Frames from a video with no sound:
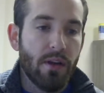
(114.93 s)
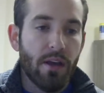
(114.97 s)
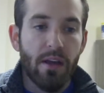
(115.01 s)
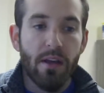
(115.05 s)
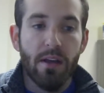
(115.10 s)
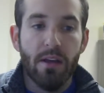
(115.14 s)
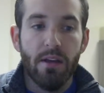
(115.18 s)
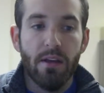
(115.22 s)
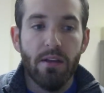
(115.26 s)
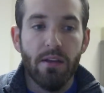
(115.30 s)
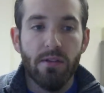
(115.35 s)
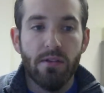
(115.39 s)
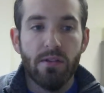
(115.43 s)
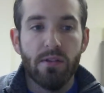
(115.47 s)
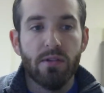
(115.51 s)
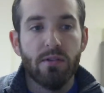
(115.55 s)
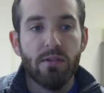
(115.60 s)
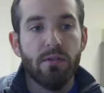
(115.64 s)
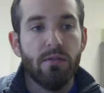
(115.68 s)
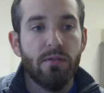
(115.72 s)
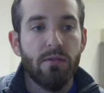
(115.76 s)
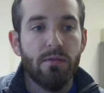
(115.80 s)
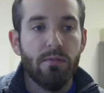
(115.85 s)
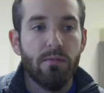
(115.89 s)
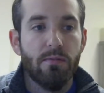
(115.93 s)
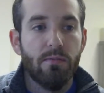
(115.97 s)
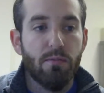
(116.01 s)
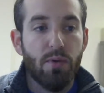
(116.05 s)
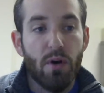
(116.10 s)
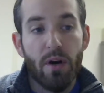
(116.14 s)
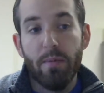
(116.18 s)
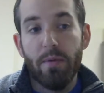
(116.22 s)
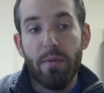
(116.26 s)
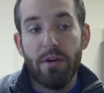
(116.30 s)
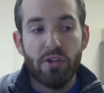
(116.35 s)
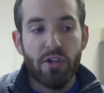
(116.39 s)
is
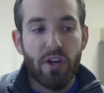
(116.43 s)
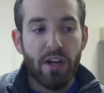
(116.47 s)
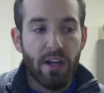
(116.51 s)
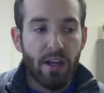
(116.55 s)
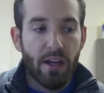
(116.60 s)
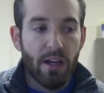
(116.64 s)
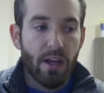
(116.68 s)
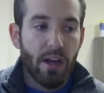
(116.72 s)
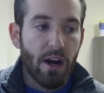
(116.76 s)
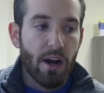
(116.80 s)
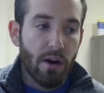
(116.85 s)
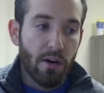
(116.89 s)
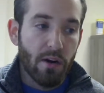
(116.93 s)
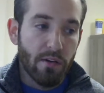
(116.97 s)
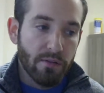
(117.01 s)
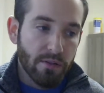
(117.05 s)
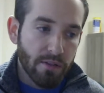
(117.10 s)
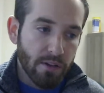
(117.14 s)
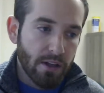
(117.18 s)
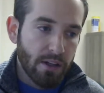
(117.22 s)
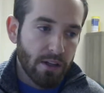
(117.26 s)
pretty much taken care of.